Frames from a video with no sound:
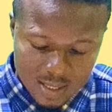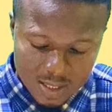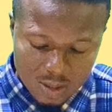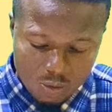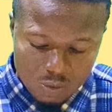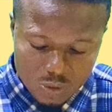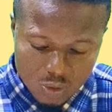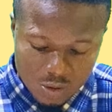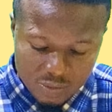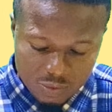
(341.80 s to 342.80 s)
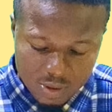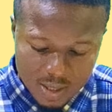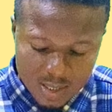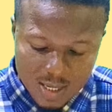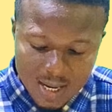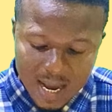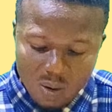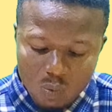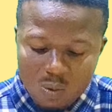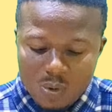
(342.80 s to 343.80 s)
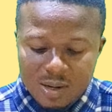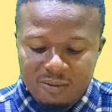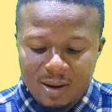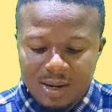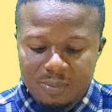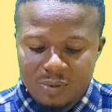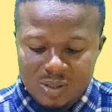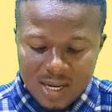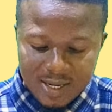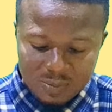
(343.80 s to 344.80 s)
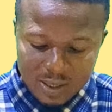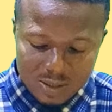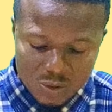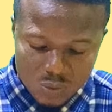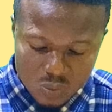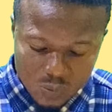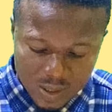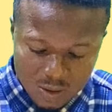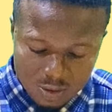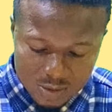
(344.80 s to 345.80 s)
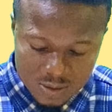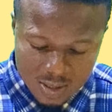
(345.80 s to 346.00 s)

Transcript: Equal to 100. And when we divided both sides by 2, we got